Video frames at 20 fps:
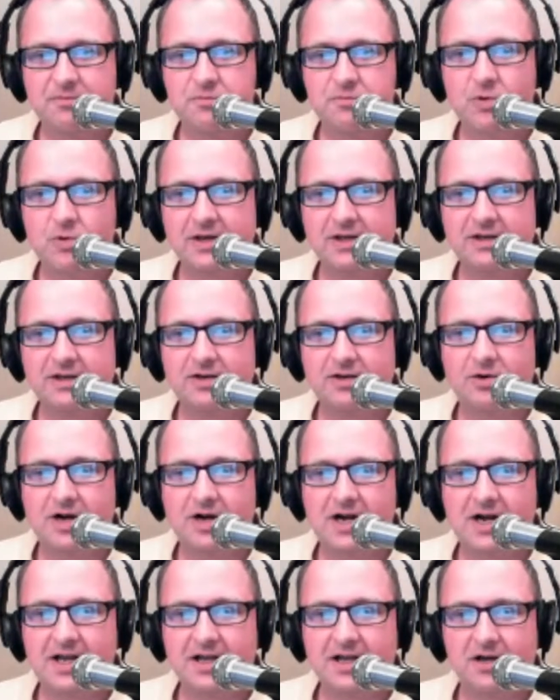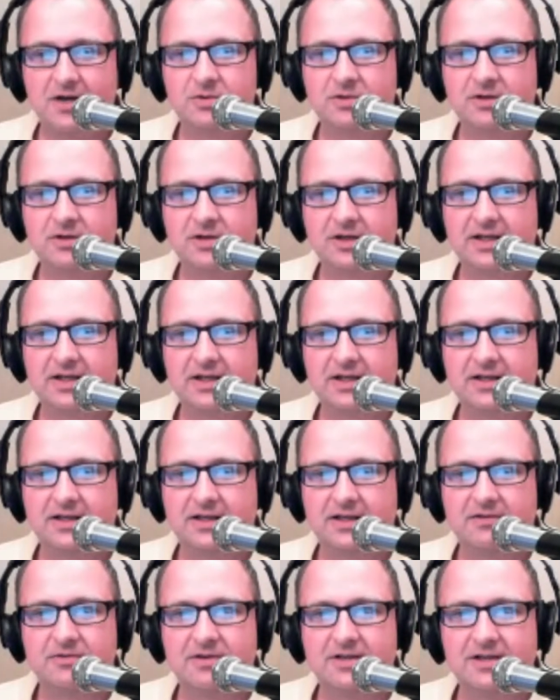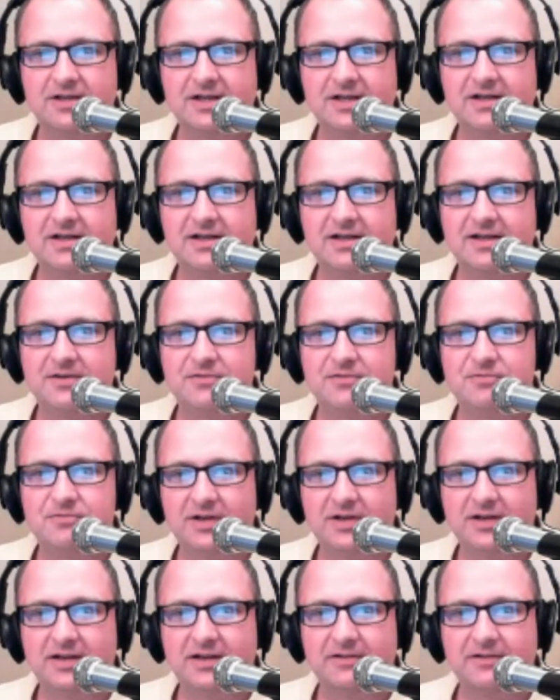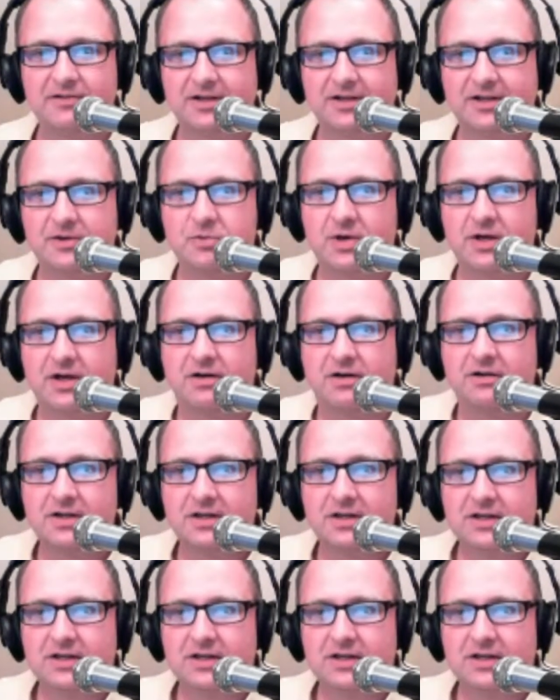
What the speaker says: went to Ohio and did really, really well.